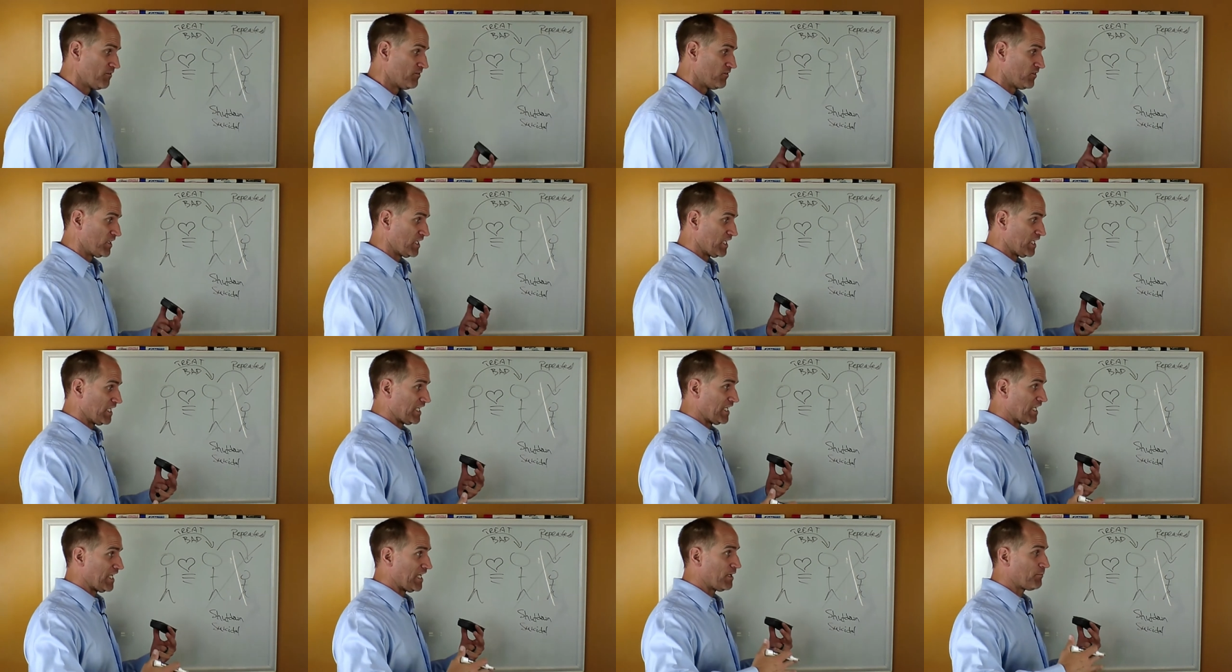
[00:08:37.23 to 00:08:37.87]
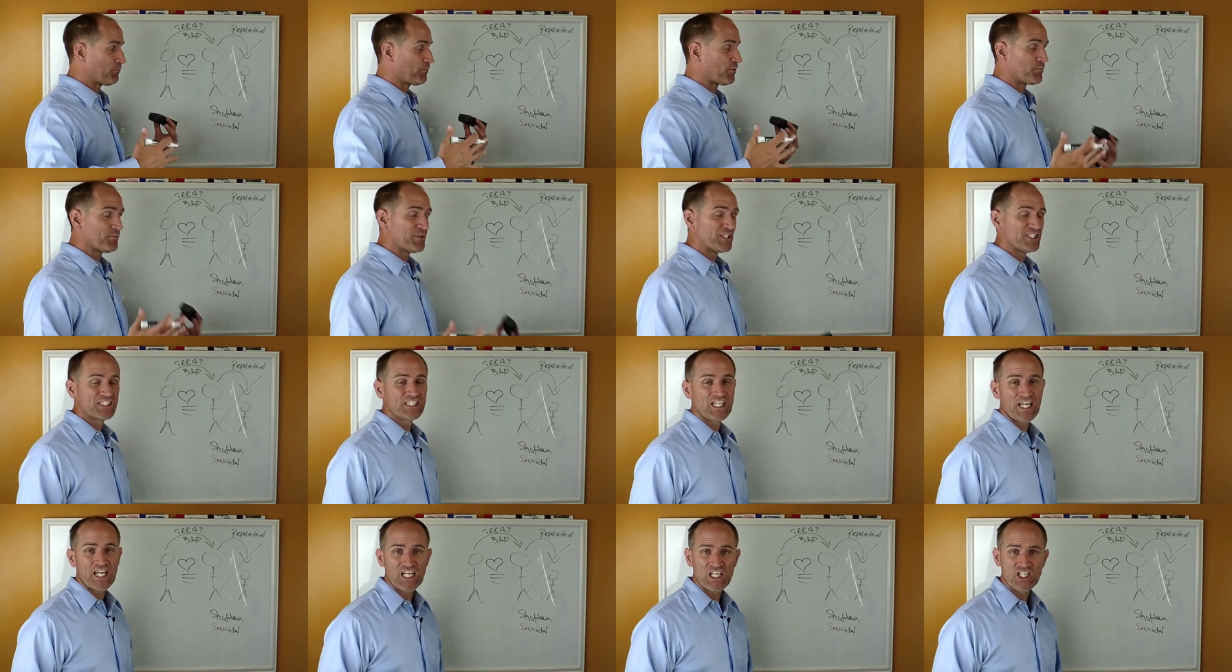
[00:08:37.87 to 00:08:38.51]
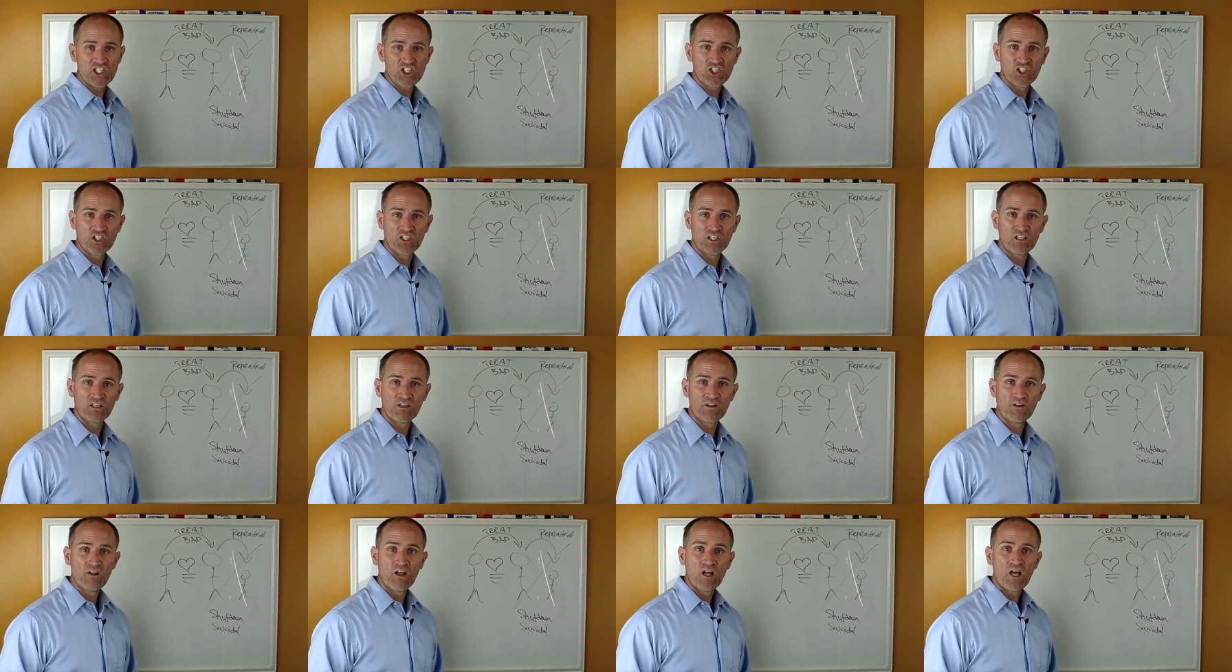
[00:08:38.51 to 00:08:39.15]
the
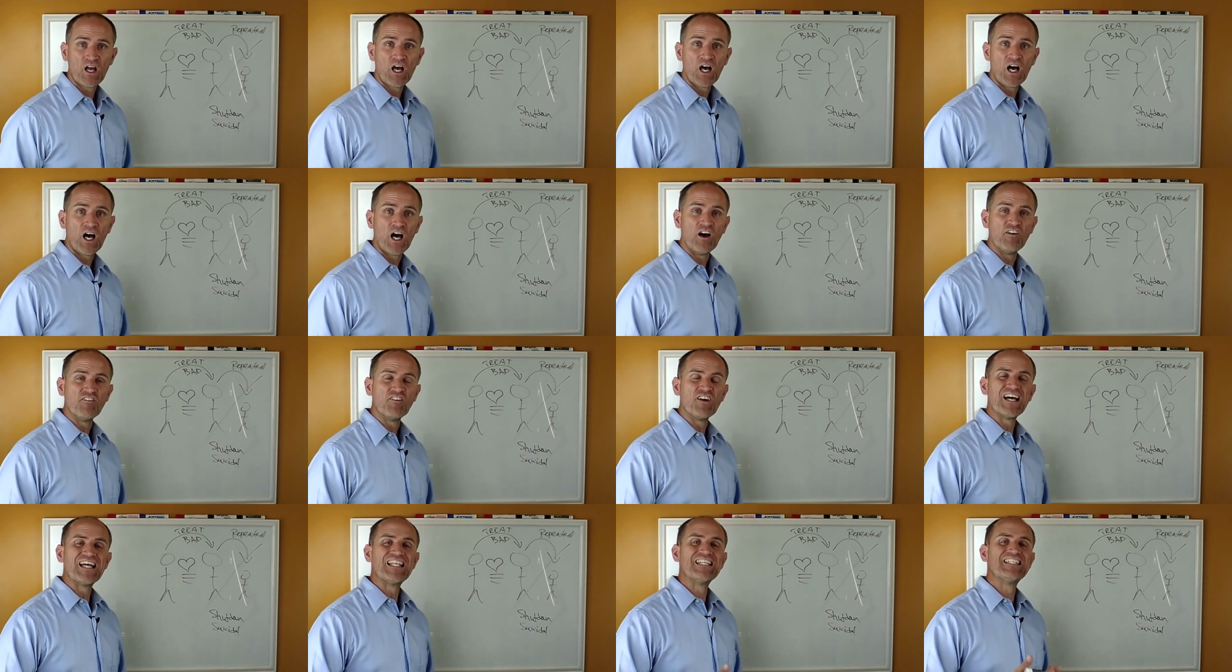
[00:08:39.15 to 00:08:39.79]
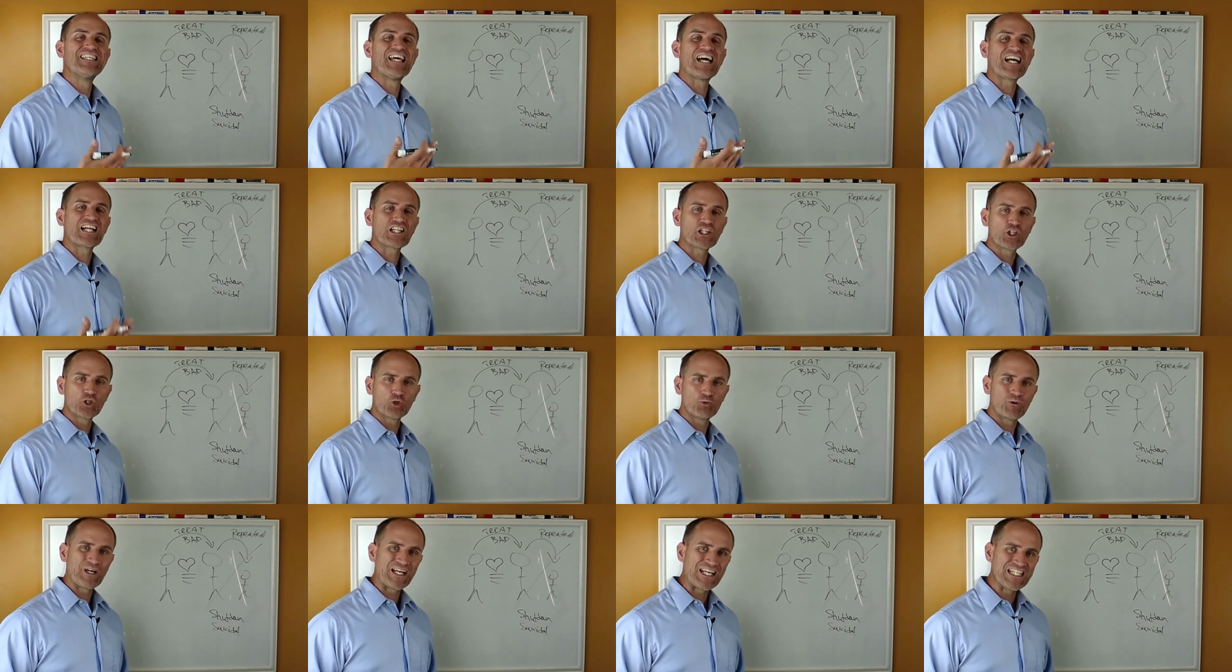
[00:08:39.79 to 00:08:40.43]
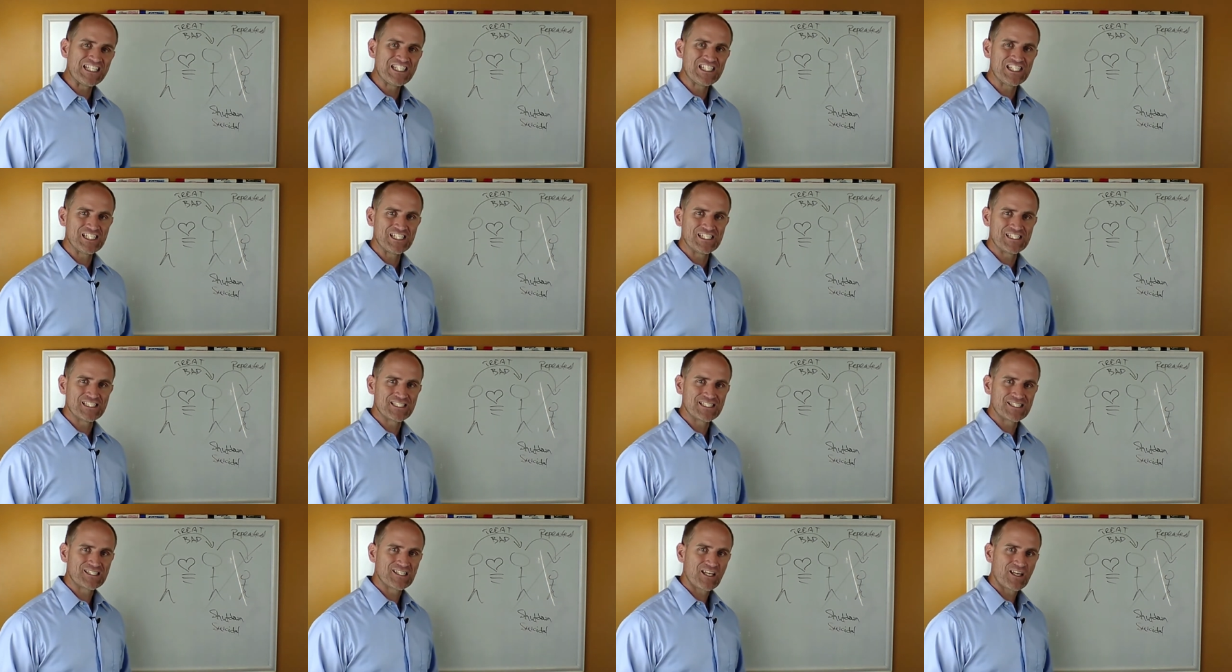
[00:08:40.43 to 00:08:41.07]
implementation of
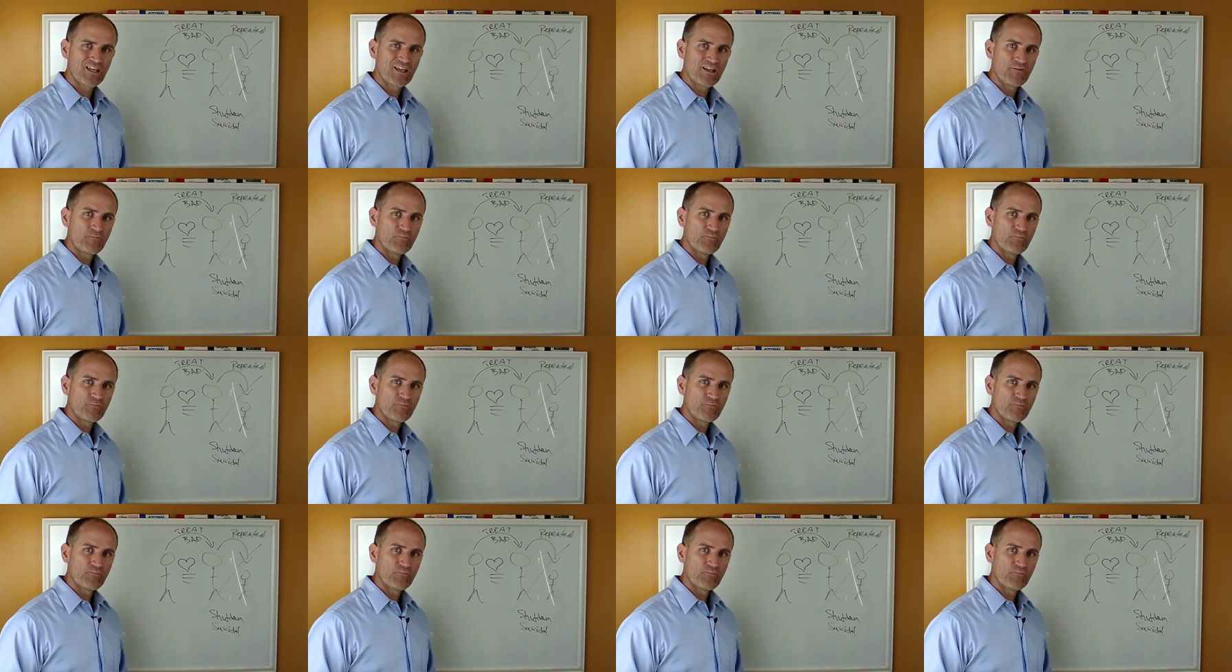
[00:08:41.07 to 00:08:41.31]
declarations